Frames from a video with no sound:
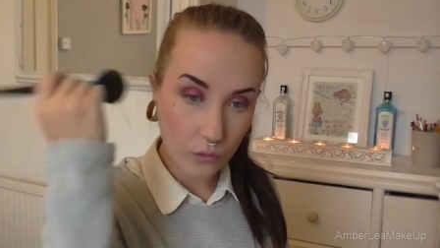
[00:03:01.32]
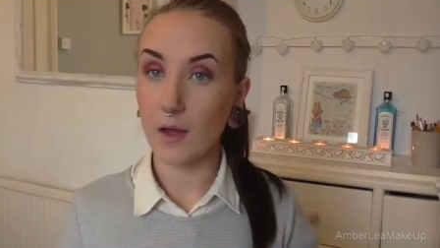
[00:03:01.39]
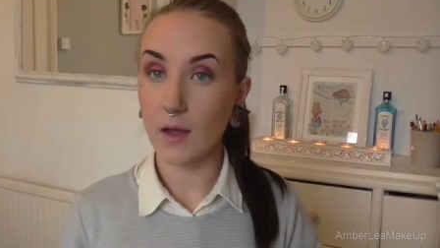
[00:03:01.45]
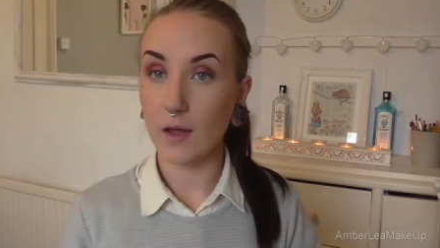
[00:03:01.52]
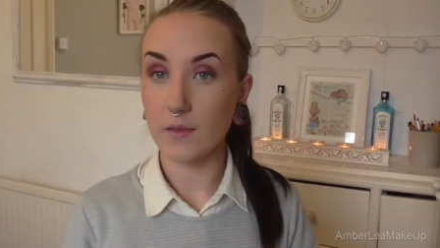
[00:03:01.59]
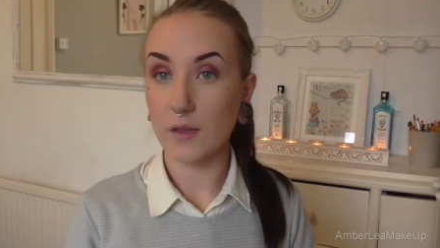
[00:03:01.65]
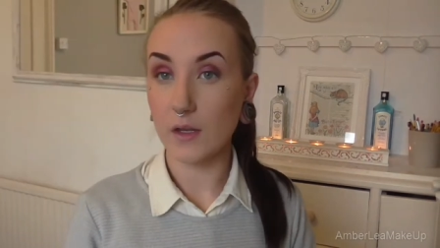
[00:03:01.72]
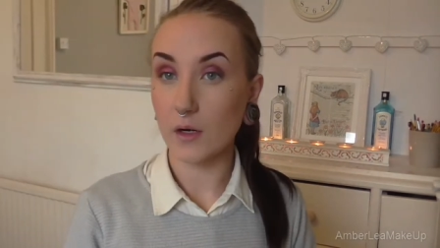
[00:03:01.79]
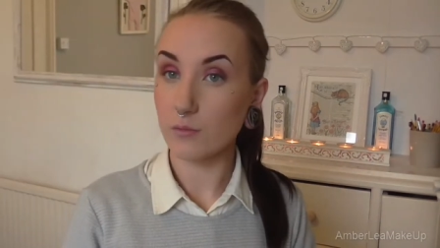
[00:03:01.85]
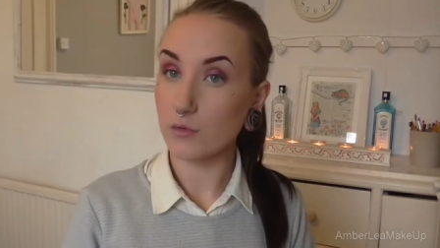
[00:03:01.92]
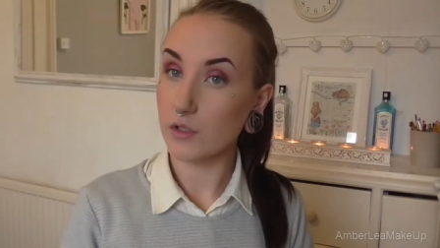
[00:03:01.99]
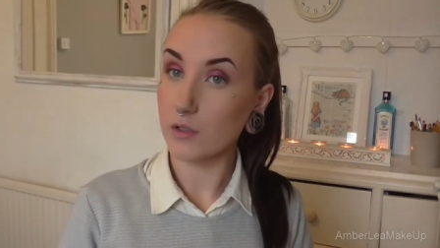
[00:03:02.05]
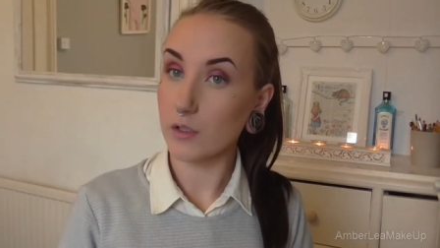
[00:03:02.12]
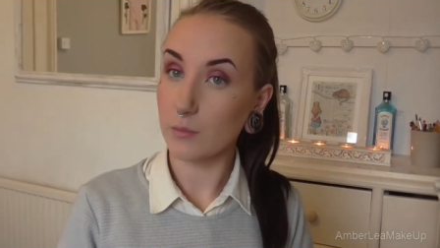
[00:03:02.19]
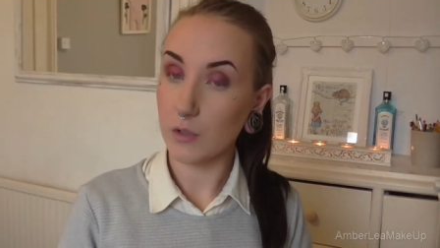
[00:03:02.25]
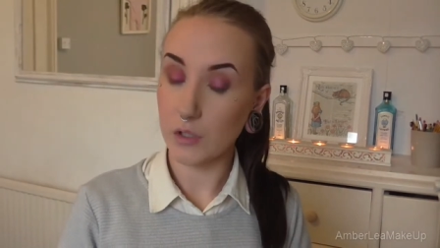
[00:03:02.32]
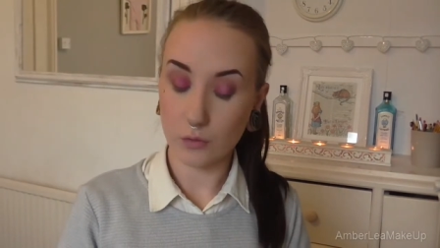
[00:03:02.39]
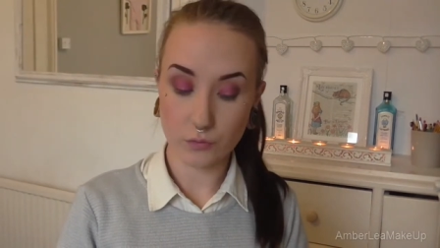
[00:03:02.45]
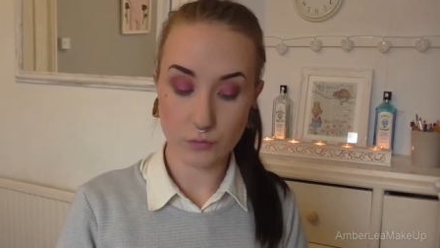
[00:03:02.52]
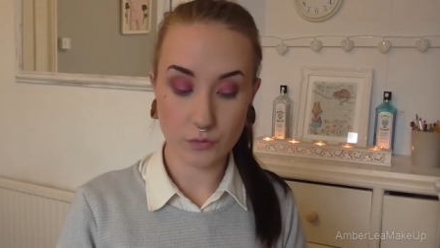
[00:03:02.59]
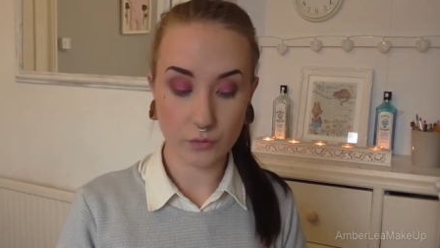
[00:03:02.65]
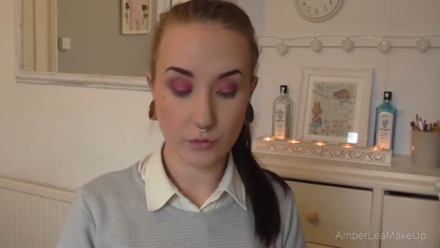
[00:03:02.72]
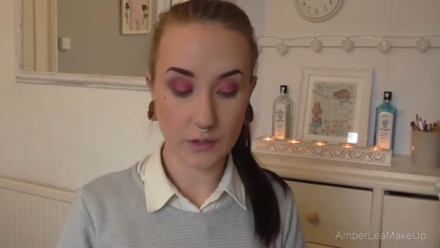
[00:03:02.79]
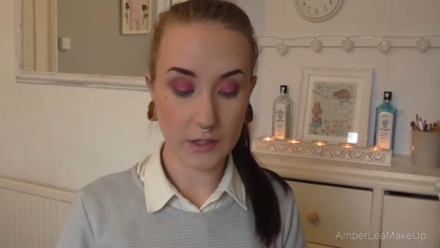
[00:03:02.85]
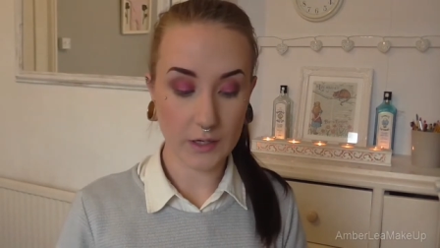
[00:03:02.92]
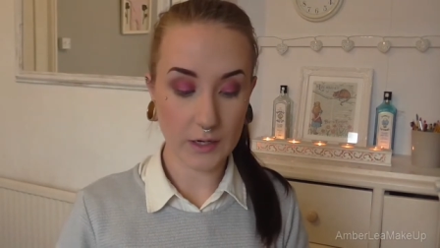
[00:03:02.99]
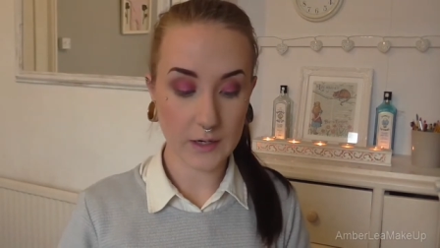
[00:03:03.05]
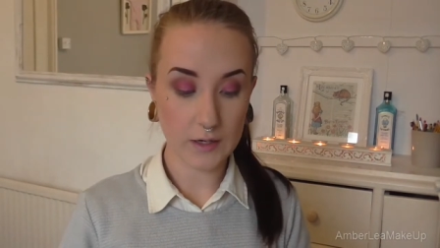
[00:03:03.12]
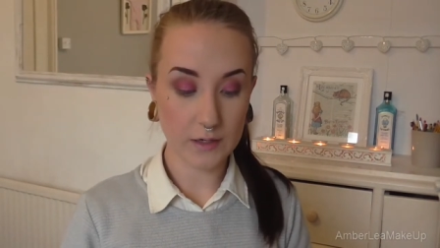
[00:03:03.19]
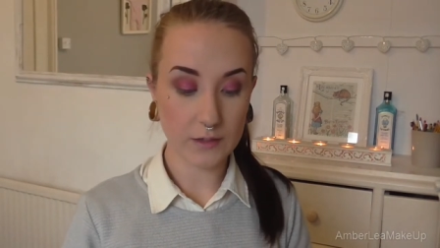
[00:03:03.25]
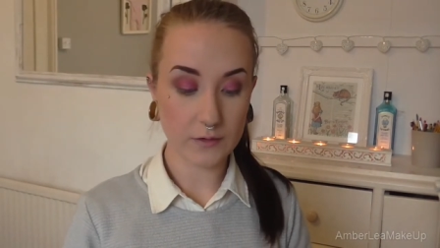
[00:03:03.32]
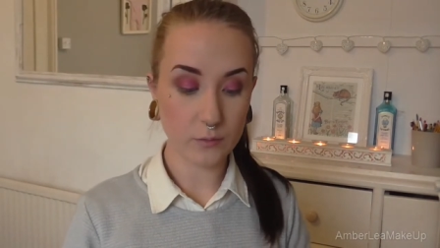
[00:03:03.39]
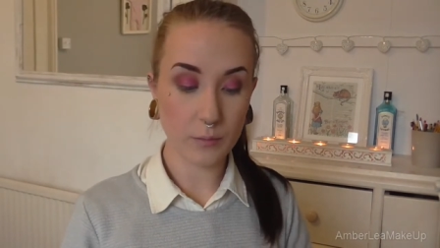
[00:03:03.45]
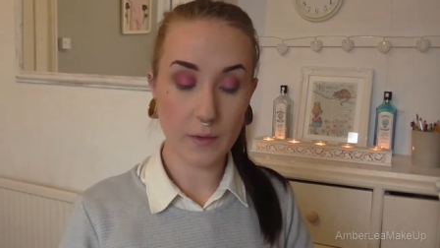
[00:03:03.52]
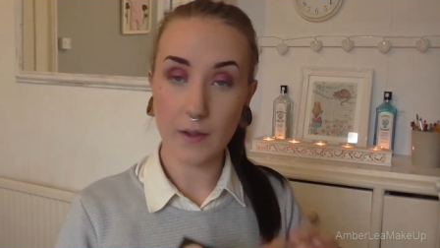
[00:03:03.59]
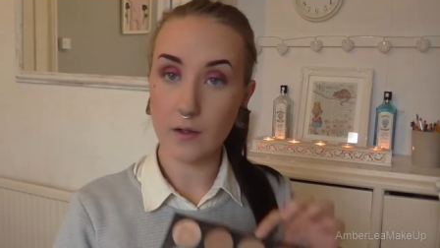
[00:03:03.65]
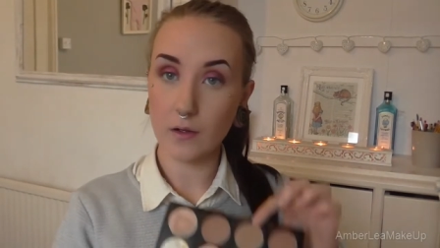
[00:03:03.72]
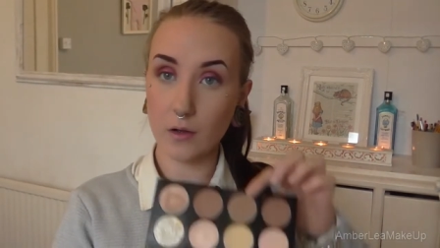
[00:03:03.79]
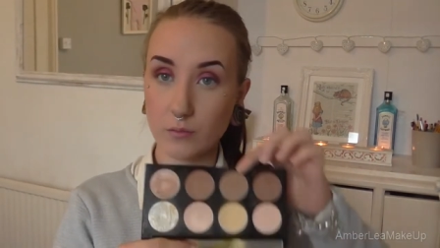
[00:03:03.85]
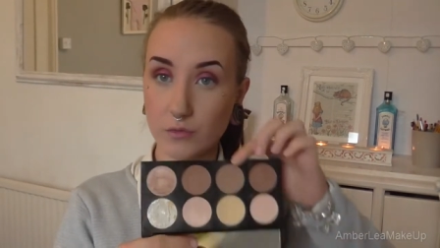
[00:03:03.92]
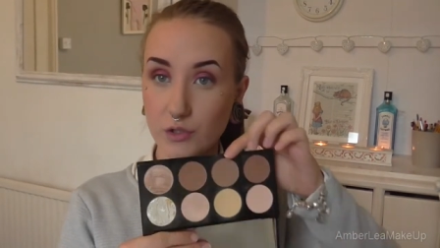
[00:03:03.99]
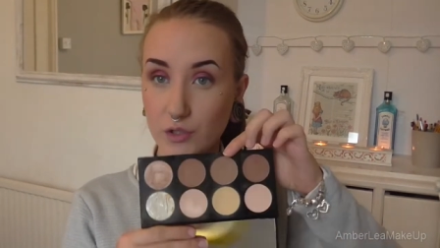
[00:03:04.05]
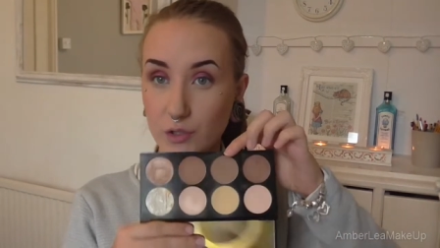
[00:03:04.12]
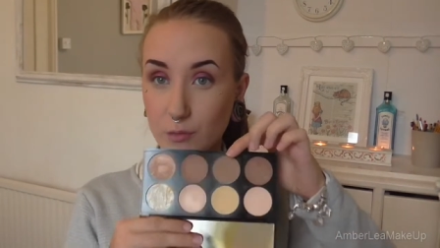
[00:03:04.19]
and then I'm just going to be contouring a little bit. I'm just